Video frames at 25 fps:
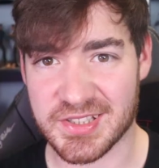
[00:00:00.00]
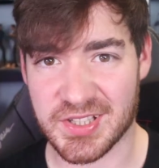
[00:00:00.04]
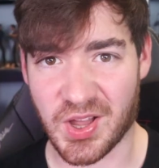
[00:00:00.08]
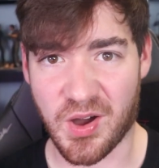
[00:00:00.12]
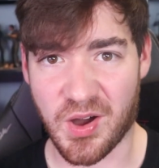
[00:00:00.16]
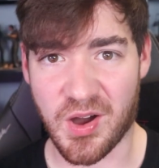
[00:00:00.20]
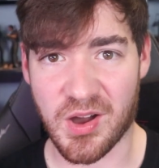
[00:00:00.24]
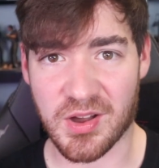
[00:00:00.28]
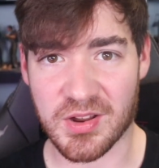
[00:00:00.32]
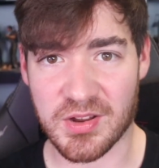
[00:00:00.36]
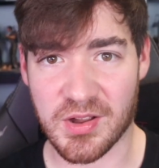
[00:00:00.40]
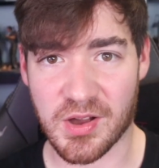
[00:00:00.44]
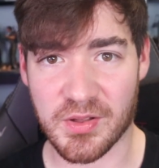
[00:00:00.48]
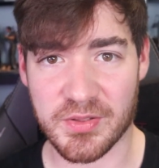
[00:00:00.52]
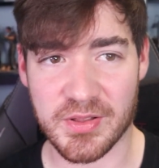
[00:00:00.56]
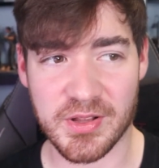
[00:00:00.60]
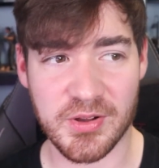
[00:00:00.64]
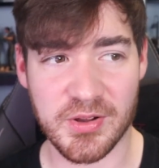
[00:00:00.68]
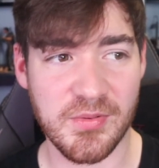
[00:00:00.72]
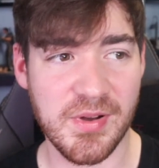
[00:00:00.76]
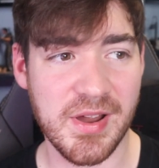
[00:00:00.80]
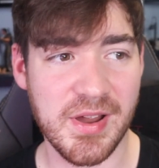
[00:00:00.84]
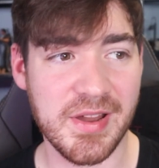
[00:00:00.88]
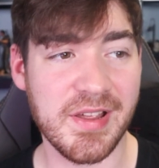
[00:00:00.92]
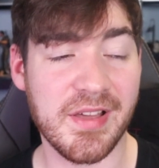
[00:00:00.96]
dark
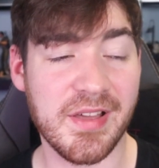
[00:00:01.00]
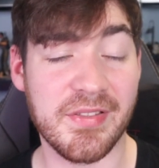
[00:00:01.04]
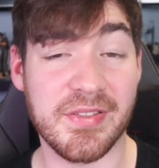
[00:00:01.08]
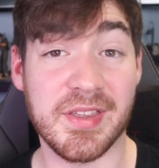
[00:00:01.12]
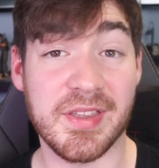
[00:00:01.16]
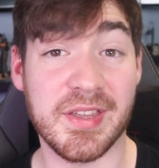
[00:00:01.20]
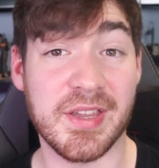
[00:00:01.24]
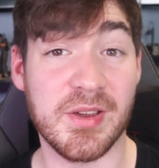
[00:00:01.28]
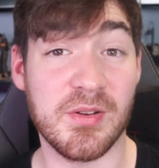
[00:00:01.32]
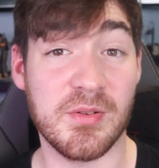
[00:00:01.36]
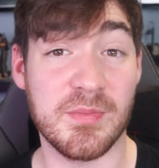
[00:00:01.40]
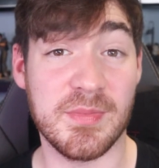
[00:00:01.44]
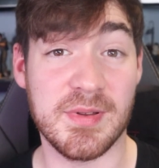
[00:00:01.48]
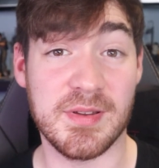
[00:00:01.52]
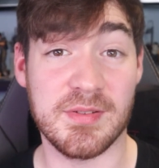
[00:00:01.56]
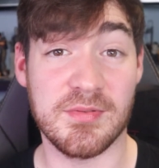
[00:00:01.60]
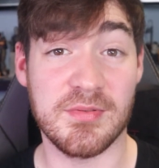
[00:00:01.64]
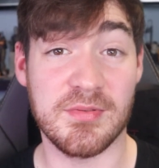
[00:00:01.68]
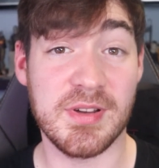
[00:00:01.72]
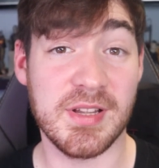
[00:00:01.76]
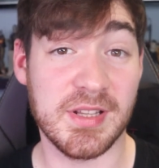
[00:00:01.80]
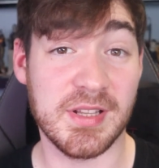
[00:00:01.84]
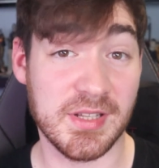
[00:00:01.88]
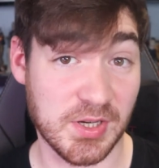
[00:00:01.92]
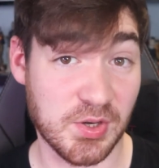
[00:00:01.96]
gothic way. I think it would be
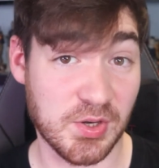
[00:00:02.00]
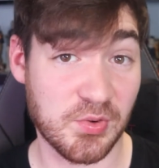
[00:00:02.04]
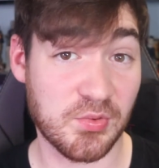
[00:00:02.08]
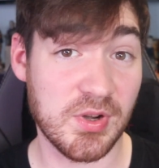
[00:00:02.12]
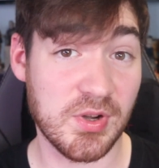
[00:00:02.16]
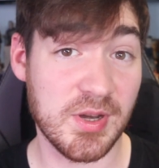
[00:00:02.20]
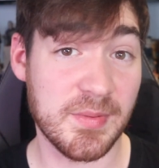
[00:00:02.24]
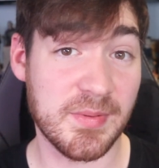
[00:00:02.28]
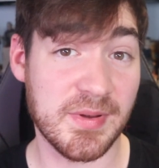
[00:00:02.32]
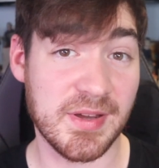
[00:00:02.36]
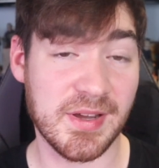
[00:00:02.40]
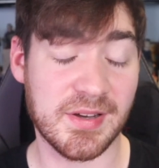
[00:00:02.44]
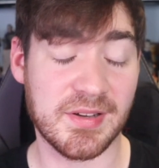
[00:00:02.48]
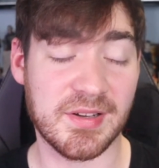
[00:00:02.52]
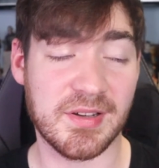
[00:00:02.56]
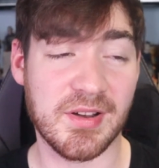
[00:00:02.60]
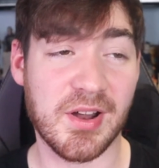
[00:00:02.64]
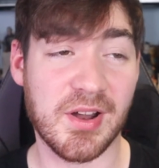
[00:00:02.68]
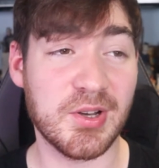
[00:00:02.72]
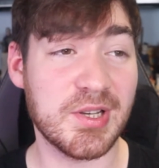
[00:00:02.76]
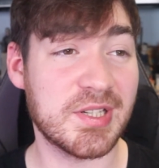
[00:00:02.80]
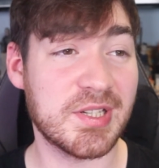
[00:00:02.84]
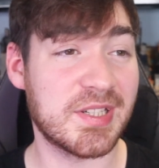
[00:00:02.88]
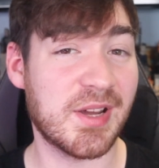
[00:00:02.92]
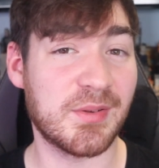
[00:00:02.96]
really creepy, and
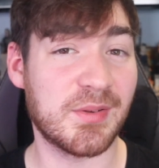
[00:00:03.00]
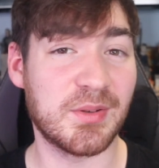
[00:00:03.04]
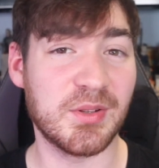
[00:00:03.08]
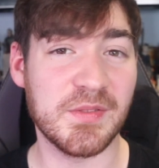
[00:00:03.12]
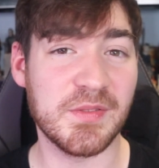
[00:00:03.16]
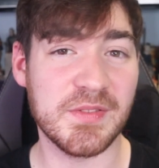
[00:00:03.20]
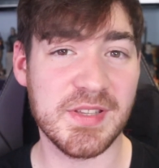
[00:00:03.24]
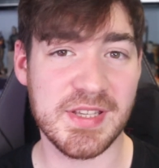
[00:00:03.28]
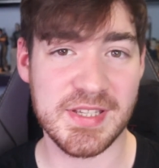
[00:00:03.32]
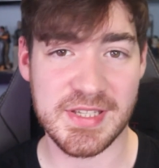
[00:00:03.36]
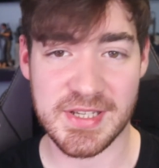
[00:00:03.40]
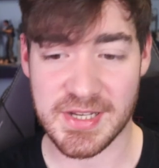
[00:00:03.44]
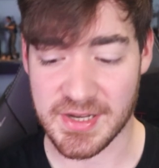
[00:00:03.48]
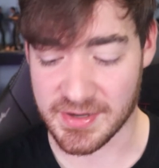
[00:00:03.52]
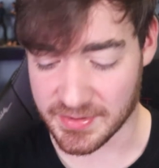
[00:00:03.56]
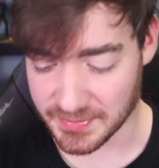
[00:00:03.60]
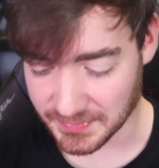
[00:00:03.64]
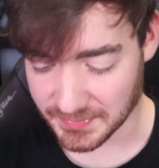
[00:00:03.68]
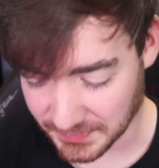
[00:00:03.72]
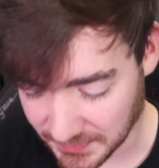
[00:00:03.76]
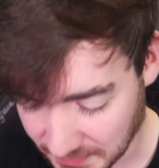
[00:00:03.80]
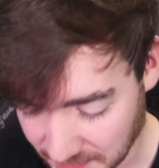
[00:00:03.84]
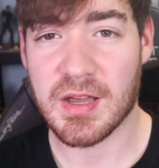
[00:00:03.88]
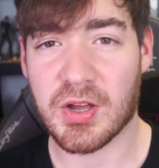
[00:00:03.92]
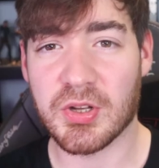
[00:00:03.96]
honestly I'd love to see it.
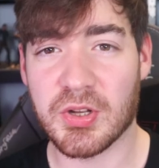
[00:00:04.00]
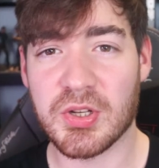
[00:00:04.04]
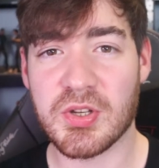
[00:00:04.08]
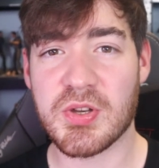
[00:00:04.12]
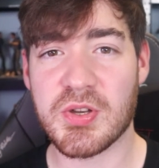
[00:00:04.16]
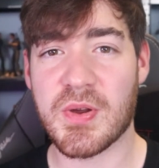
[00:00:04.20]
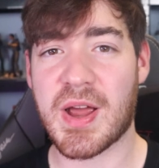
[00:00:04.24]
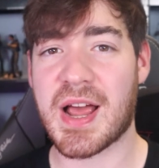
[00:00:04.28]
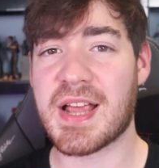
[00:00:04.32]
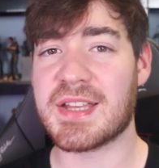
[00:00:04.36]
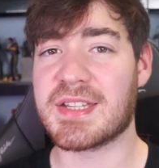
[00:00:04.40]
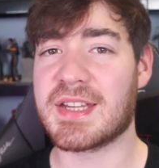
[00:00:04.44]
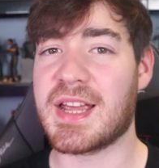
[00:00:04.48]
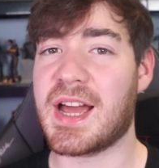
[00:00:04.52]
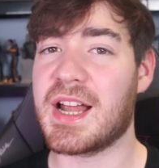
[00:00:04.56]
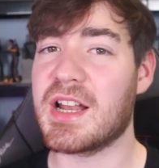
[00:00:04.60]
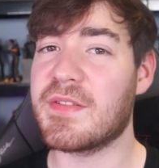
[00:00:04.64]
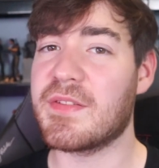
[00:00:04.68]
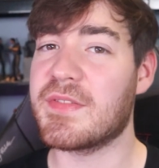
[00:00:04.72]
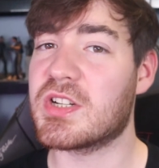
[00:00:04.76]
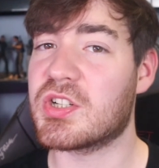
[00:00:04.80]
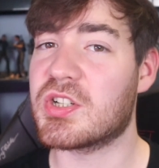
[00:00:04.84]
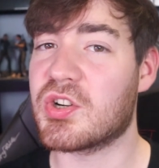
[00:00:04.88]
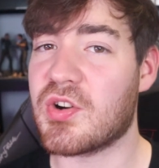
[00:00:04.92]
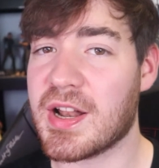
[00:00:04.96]
And also it has kind
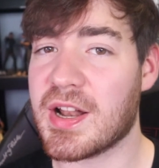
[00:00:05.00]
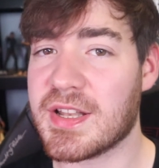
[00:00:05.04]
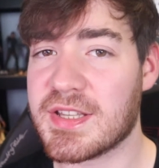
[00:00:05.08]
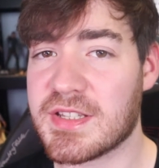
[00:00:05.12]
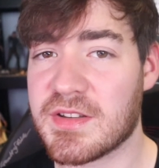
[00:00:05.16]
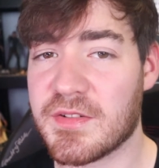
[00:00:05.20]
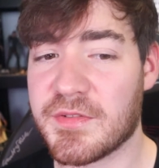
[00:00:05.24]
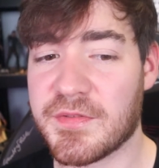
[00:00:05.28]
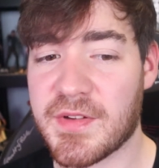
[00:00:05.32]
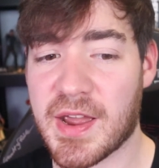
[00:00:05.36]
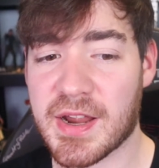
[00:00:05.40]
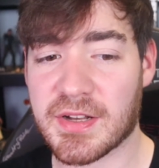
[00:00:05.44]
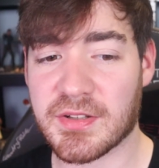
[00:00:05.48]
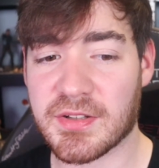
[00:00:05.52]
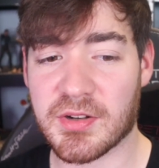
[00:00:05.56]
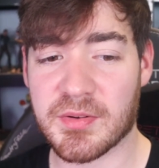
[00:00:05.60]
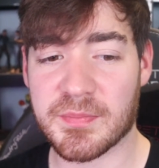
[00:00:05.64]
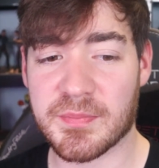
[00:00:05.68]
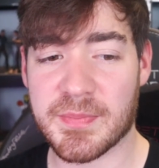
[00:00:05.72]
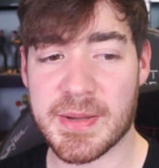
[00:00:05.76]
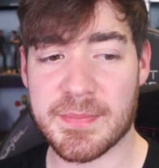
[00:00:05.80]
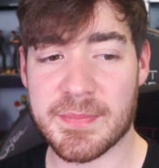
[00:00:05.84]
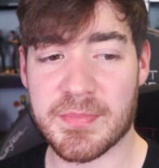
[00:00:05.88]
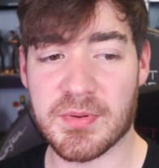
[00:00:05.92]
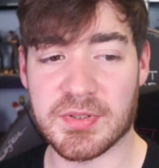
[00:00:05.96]
of a trance effect on
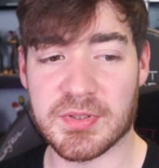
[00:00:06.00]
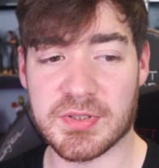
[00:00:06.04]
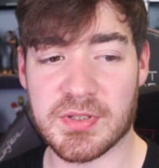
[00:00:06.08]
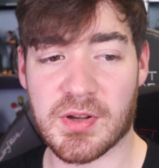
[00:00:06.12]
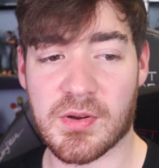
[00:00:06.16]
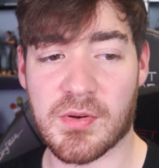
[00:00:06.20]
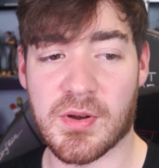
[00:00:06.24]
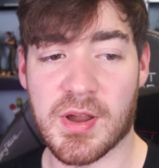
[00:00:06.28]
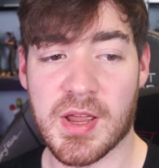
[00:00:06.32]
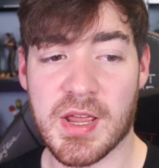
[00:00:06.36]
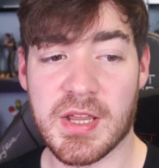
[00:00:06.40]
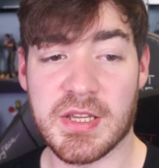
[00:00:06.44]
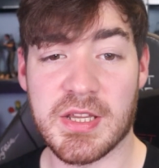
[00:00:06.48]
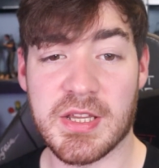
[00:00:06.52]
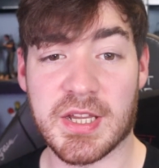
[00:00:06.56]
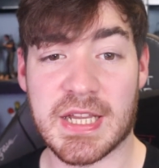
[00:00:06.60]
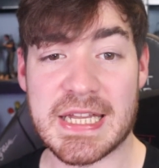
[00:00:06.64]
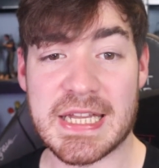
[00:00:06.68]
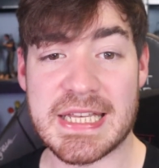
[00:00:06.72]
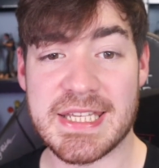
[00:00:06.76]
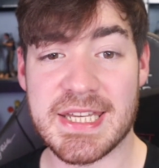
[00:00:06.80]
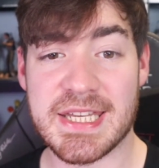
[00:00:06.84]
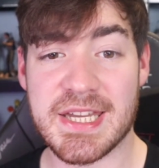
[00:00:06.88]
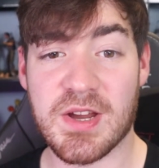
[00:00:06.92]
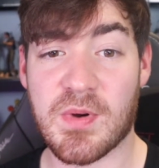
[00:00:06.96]
people, so you
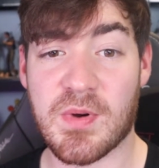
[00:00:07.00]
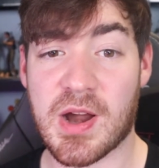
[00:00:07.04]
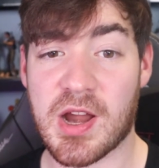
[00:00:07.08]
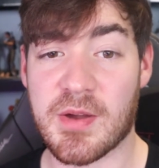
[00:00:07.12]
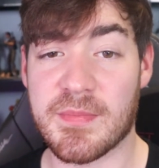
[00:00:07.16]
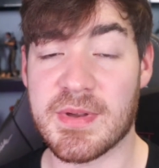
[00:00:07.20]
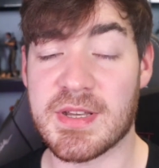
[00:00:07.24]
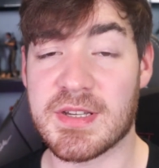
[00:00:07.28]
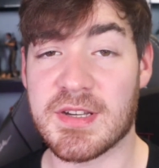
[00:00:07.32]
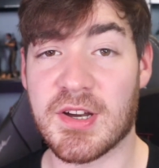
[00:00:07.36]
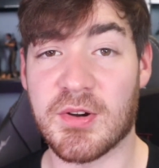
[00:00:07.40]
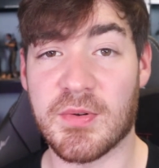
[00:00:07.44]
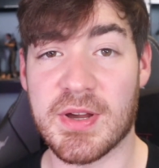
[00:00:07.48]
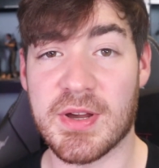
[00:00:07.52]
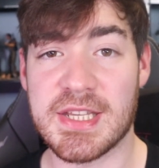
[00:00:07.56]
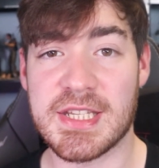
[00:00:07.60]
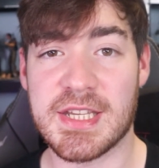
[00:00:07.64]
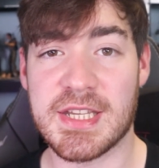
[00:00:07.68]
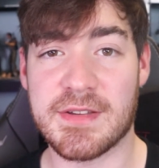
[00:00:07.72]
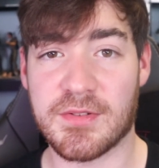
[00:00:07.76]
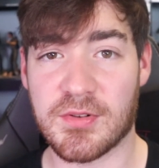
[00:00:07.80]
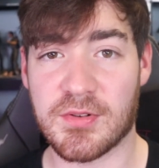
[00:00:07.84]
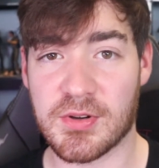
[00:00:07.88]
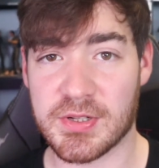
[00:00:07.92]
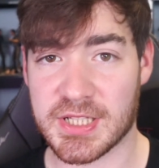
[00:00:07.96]
can see why it'd be so
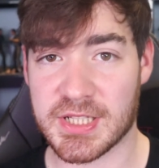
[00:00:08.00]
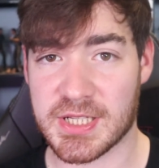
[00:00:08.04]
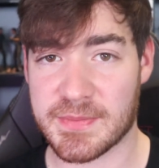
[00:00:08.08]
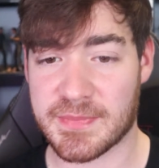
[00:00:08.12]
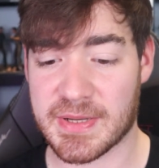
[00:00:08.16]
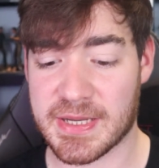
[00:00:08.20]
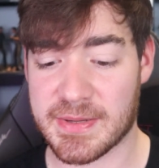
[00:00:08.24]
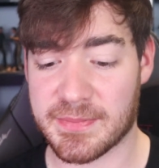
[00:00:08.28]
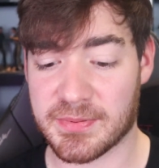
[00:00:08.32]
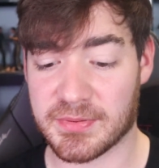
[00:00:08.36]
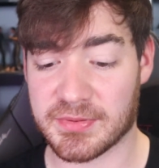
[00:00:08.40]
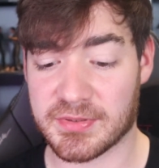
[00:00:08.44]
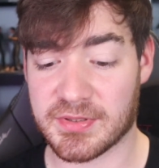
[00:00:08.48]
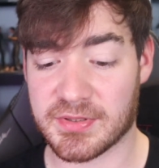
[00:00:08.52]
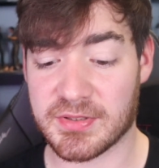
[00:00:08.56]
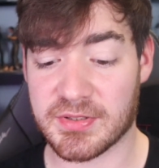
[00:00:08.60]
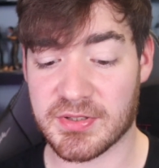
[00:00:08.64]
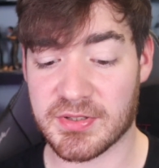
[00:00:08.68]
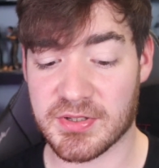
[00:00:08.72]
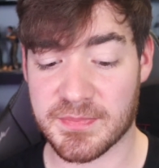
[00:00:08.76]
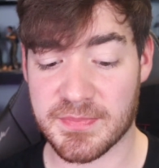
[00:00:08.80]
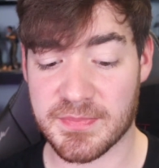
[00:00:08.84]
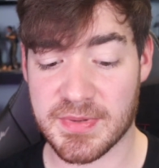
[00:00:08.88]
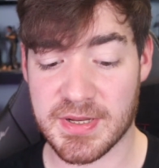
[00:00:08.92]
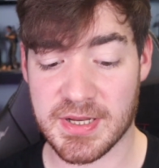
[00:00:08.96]
easy for all these people to
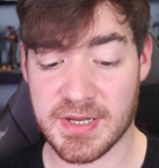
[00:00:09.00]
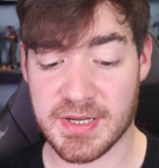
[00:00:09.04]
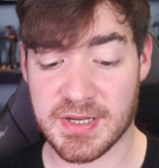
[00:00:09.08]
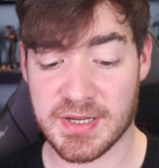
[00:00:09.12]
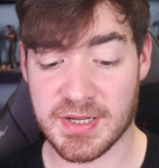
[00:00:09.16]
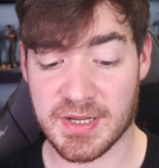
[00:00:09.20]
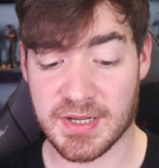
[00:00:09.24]
just be